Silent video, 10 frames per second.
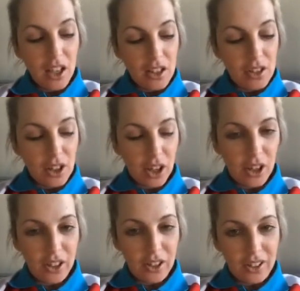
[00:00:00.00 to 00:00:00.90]

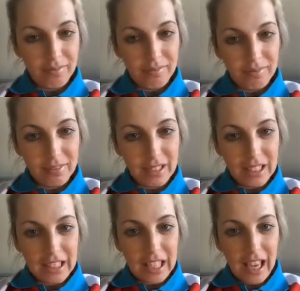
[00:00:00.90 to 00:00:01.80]
So
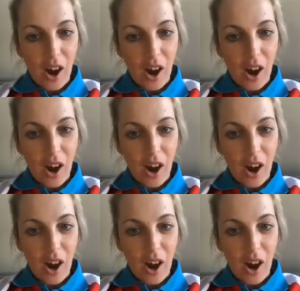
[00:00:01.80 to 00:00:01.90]
yeah,